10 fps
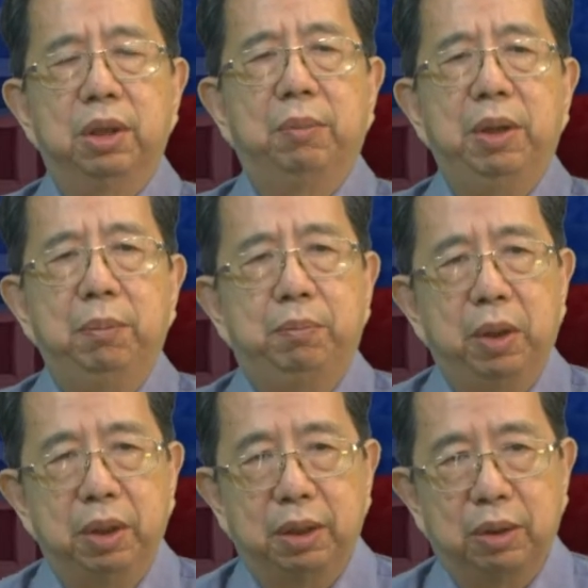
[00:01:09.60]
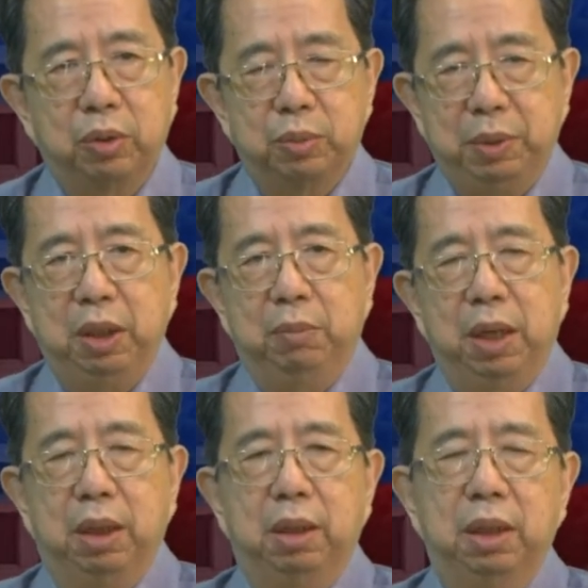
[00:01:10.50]
the main point that was being
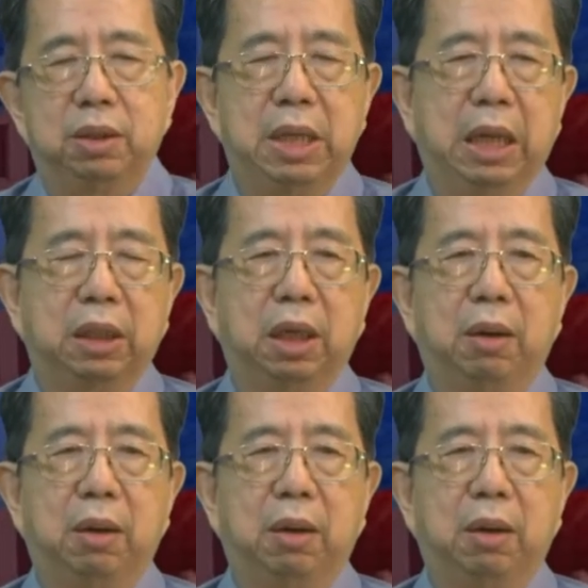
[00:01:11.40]
made is that